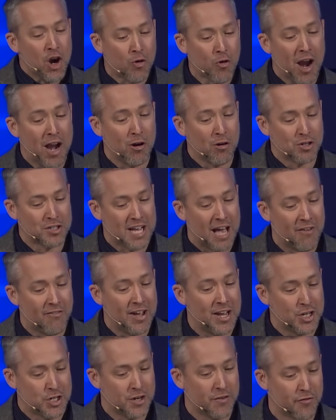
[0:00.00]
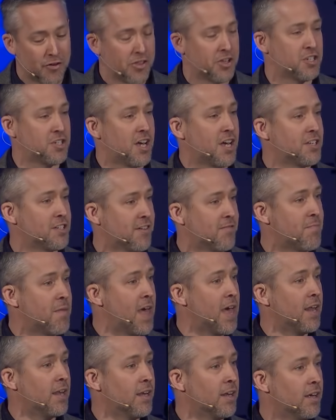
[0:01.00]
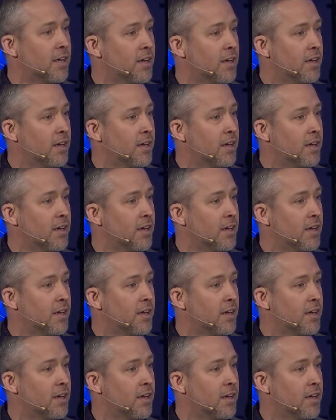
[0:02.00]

greater salvation for the sons of men.